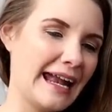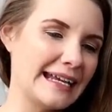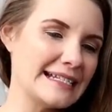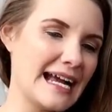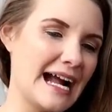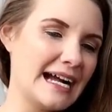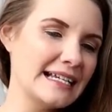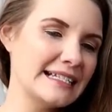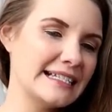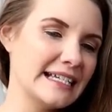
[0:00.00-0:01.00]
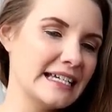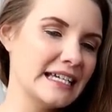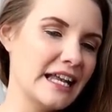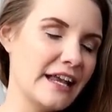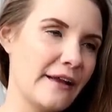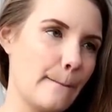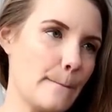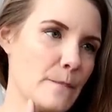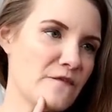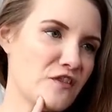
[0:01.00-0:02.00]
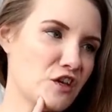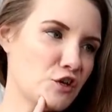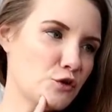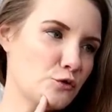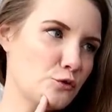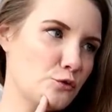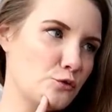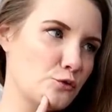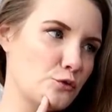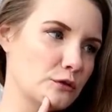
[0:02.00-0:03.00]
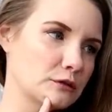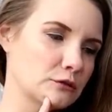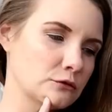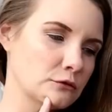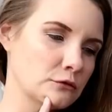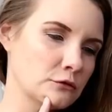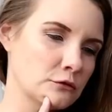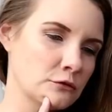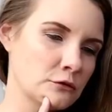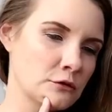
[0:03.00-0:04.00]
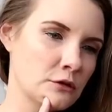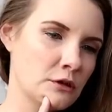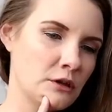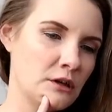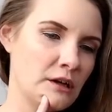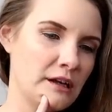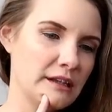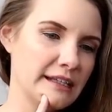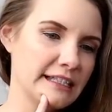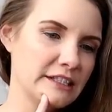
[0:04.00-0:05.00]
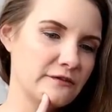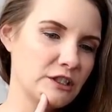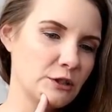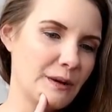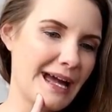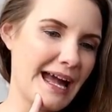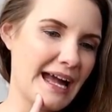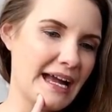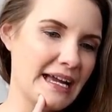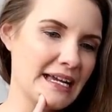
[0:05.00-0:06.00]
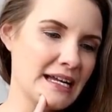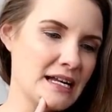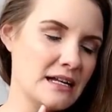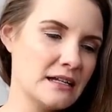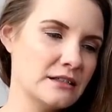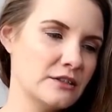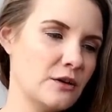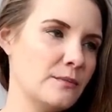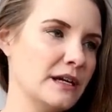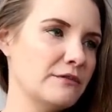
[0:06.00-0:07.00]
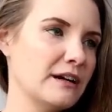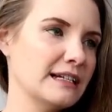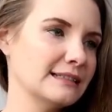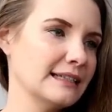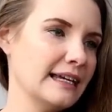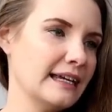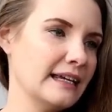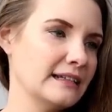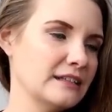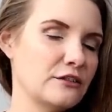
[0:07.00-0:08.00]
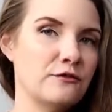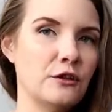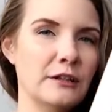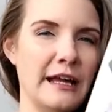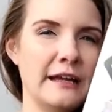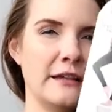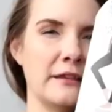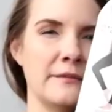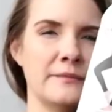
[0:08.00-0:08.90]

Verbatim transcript: And I did view, I think it's view A, so mid-rise leggings that are full length.